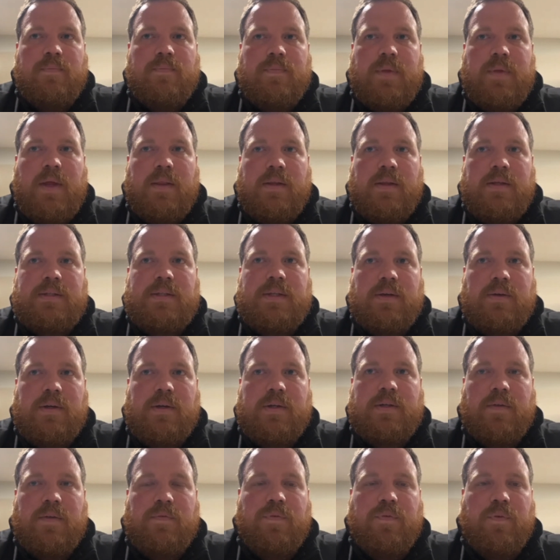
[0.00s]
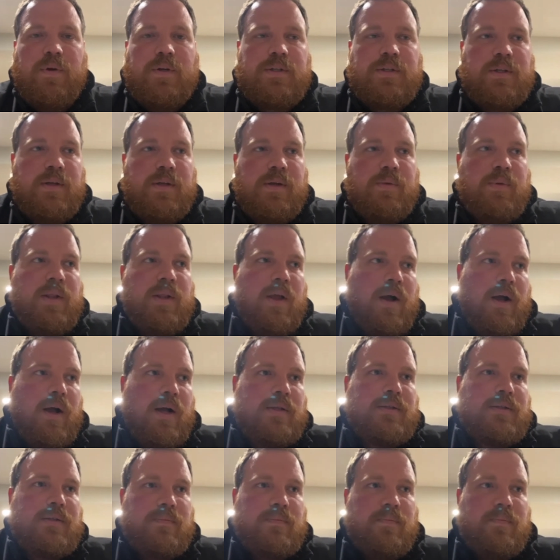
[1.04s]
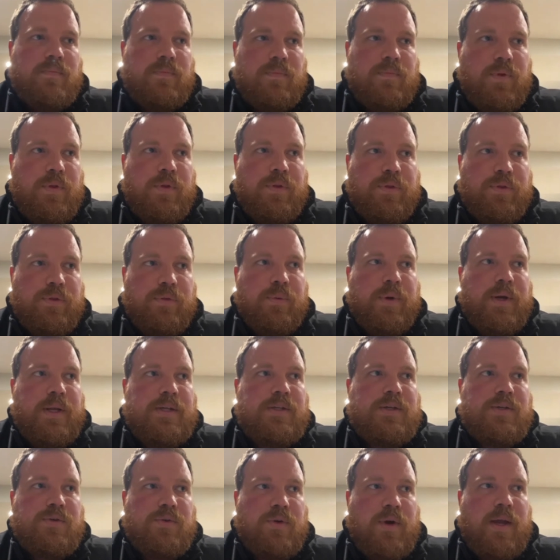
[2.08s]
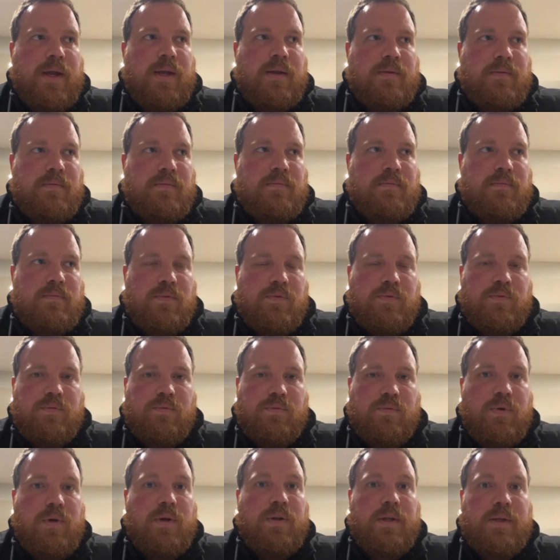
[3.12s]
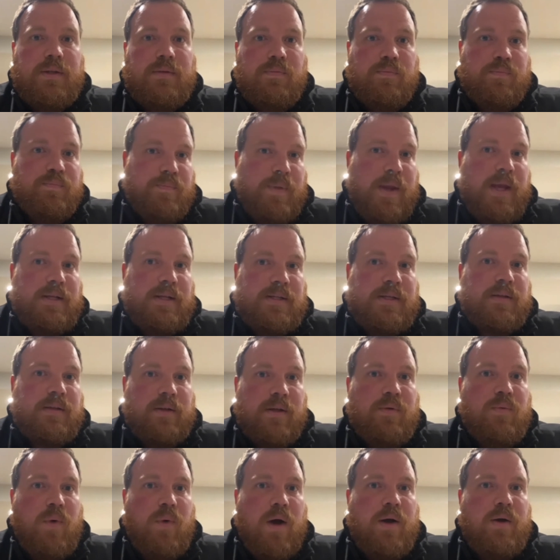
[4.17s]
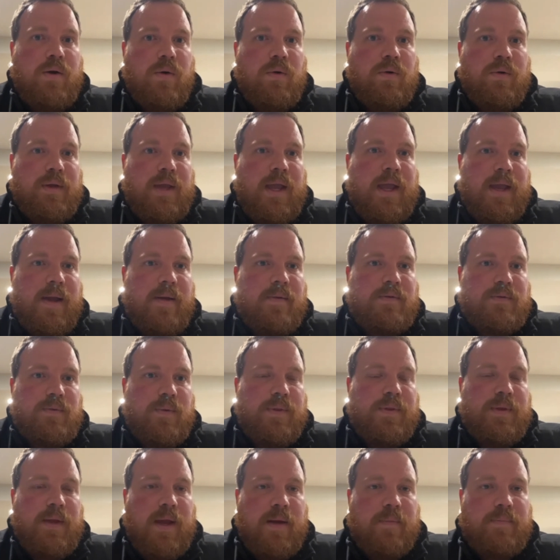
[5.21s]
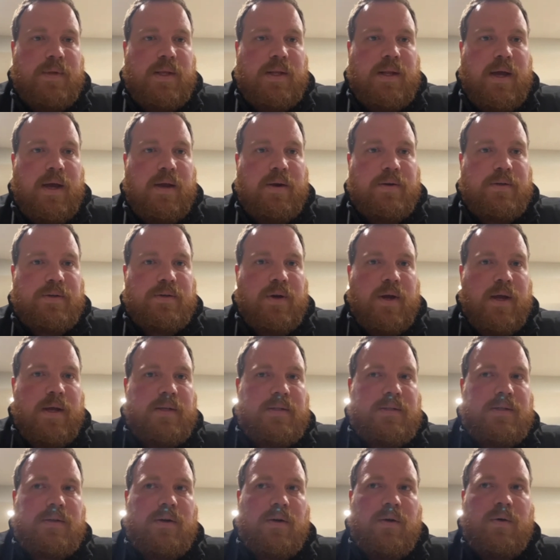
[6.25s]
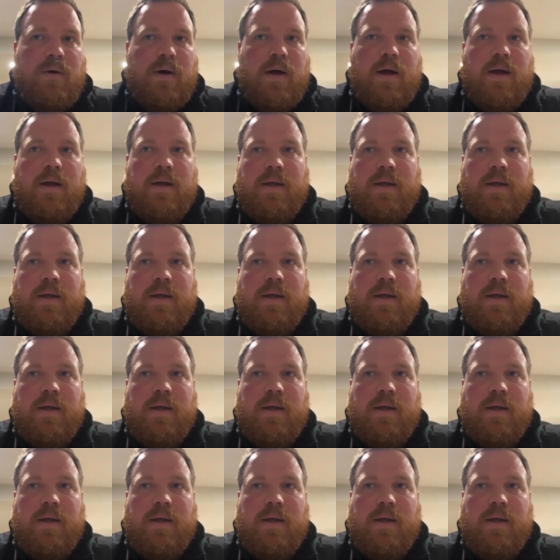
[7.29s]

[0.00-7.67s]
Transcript: in the series. Unfortunately, we lost 3 straight, really basically 1-goal games with the empty netters, right? So